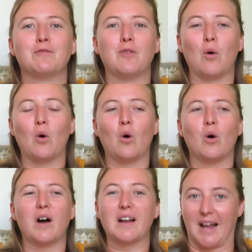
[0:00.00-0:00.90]

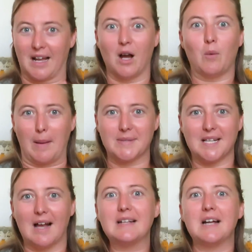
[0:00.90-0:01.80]
for like a
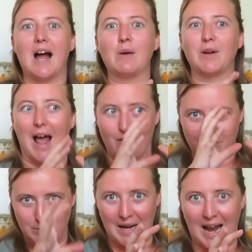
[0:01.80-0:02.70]
website, I would
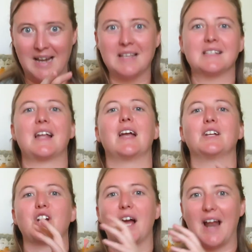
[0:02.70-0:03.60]
have the planning
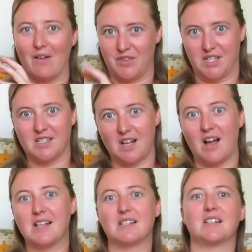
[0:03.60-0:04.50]
stage, I'd have the
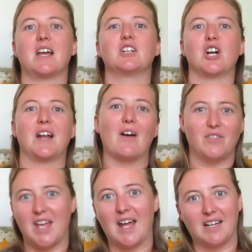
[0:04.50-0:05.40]
design stage, I'd have the